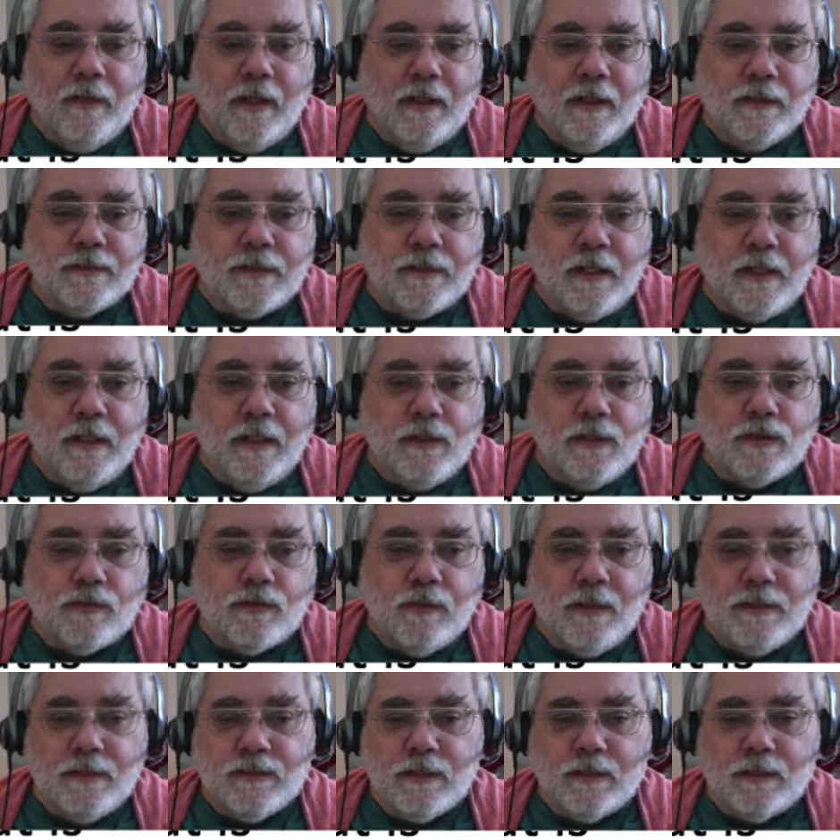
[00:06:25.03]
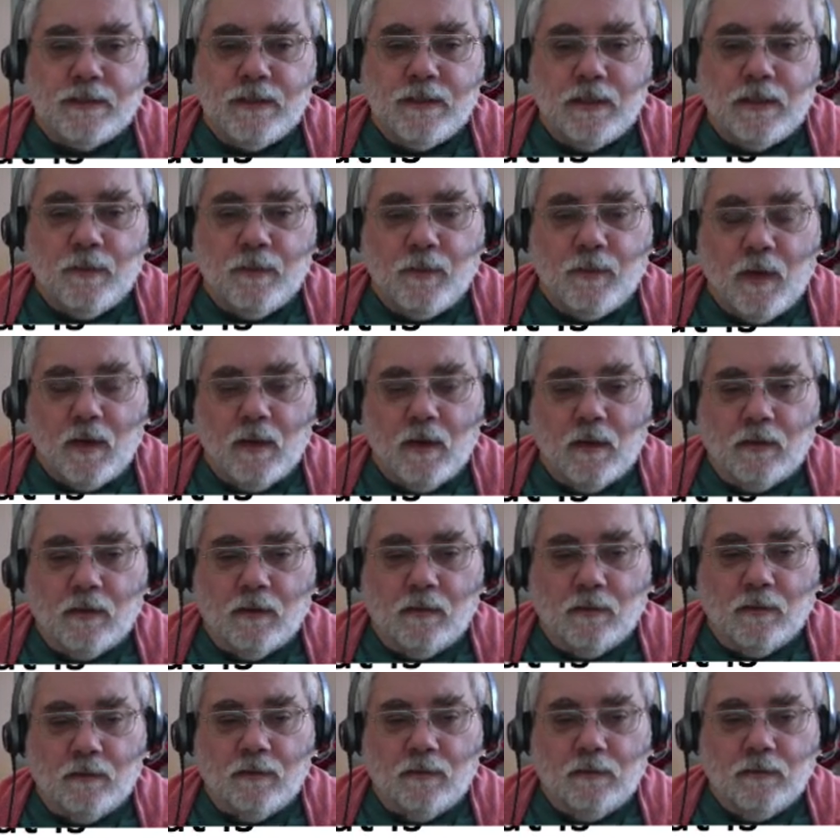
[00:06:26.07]
is intrinsic to the
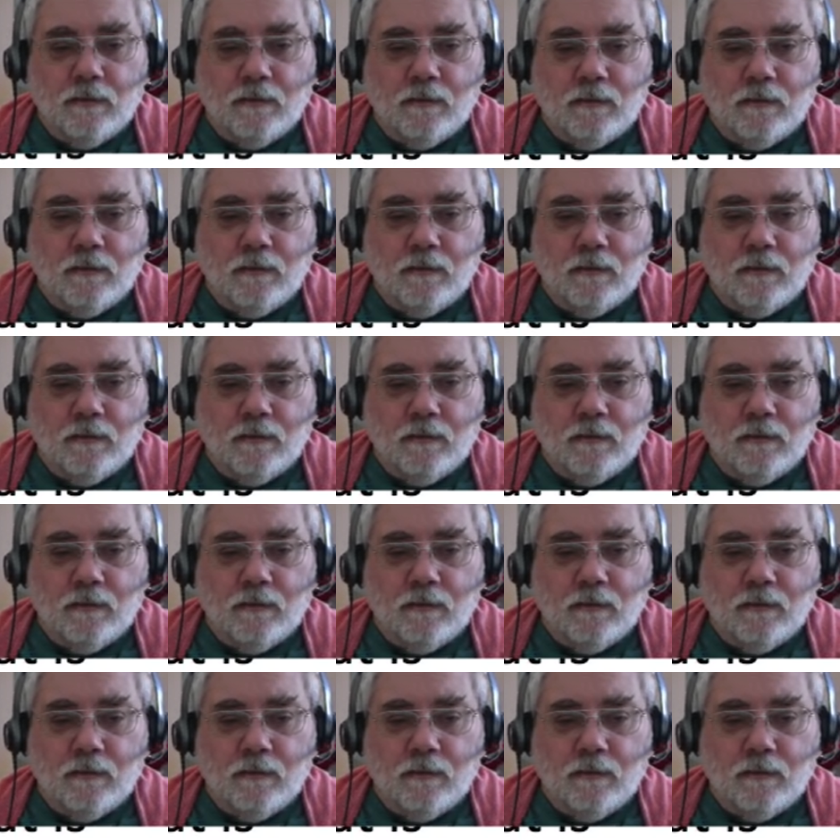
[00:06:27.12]
particle